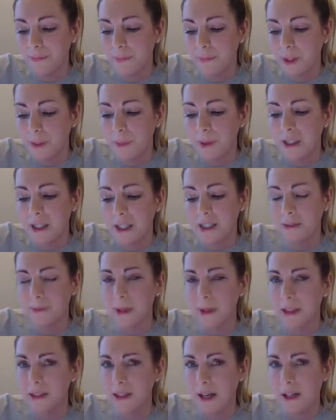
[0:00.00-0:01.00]
The
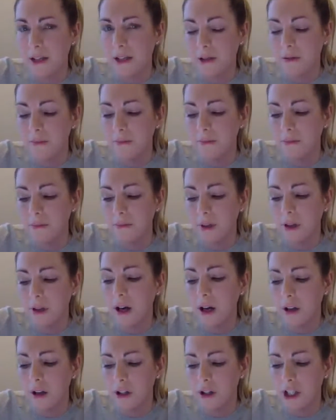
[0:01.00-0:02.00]
policeman said,
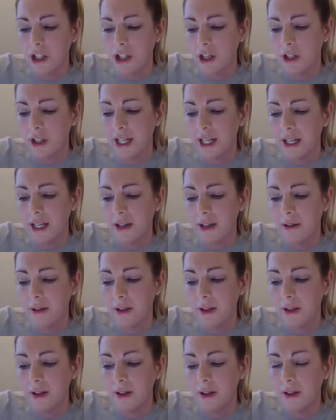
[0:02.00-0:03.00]
"Okie dokie,"
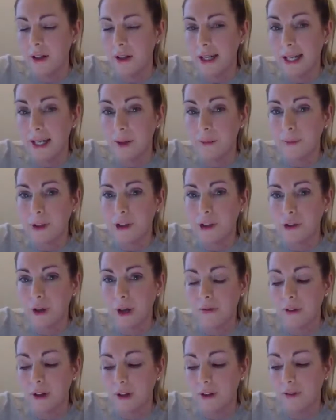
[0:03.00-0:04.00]
and we
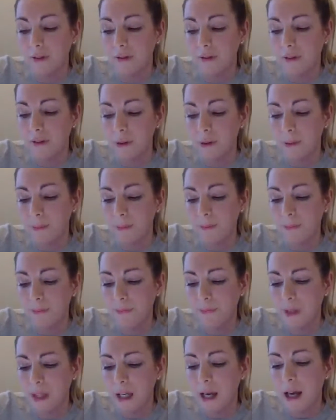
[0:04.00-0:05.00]
drove off.
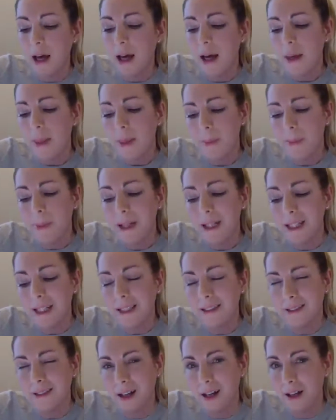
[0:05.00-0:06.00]
The
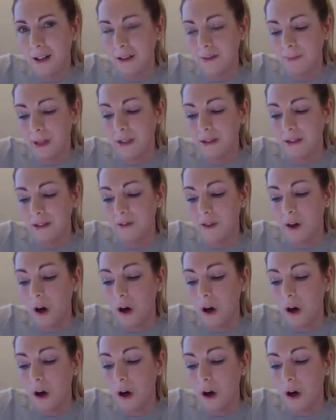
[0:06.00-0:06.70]
police car smelt of